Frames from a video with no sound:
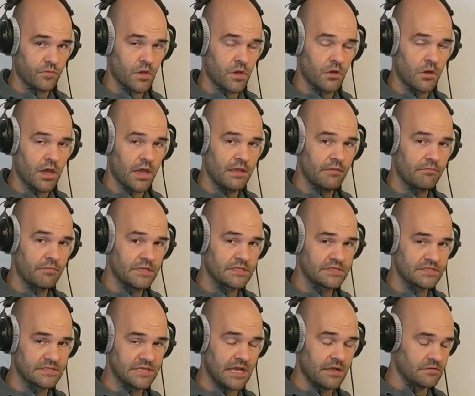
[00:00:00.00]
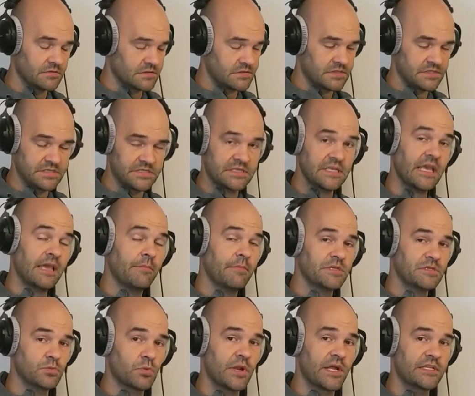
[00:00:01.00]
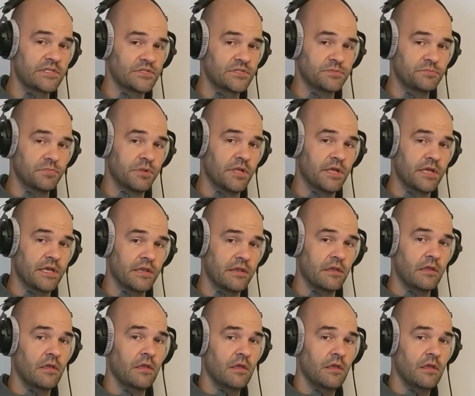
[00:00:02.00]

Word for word: Okay, that sounds the same as what I just played.